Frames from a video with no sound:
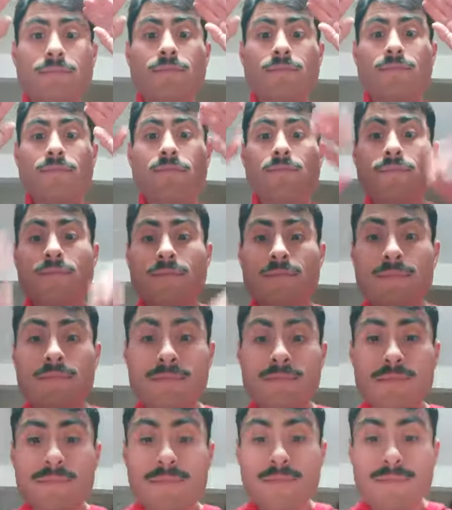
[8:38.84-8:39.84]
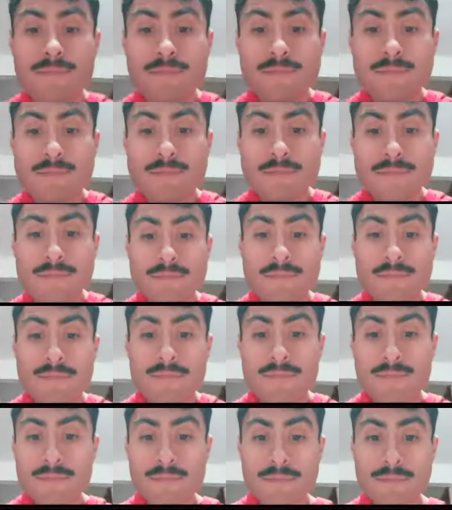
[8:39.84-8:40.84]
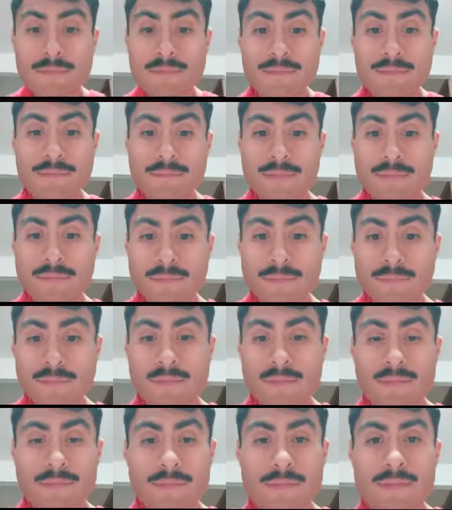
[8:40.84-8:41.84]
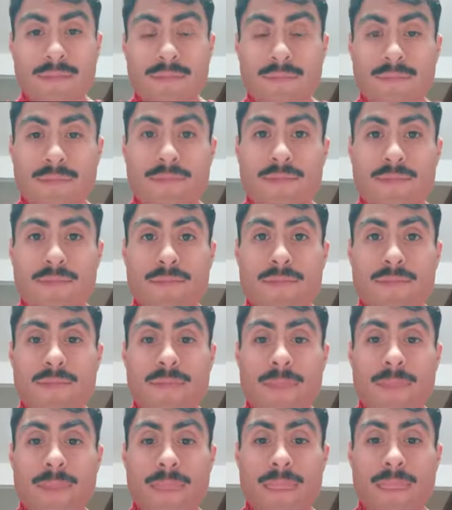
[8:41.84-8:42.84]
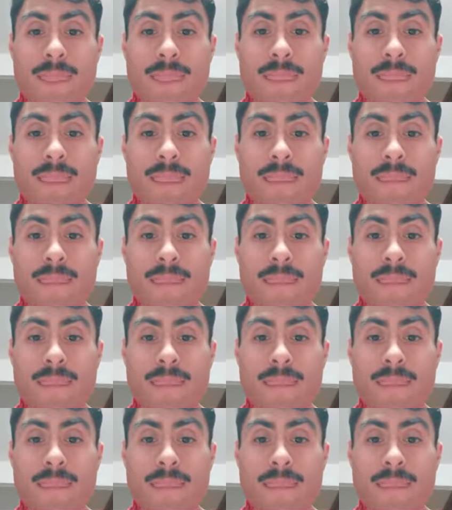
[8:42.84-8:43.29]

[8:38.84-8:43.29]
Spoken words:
(silence)